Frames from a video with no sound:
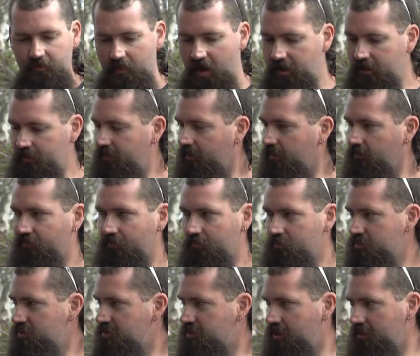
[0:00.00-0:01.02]
anything
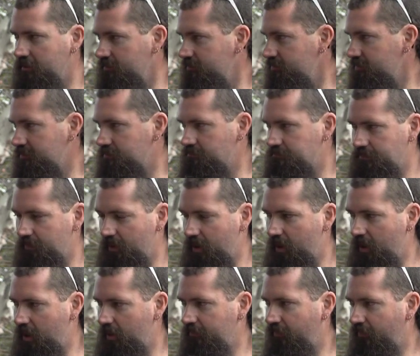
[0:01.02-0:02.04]
from tins,
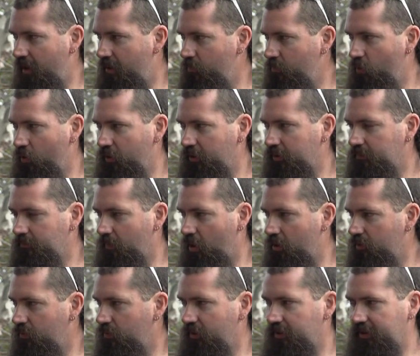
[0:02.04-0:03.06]
framework,
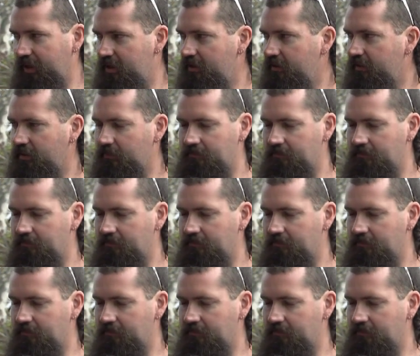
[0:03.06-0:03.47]
motor work, anything.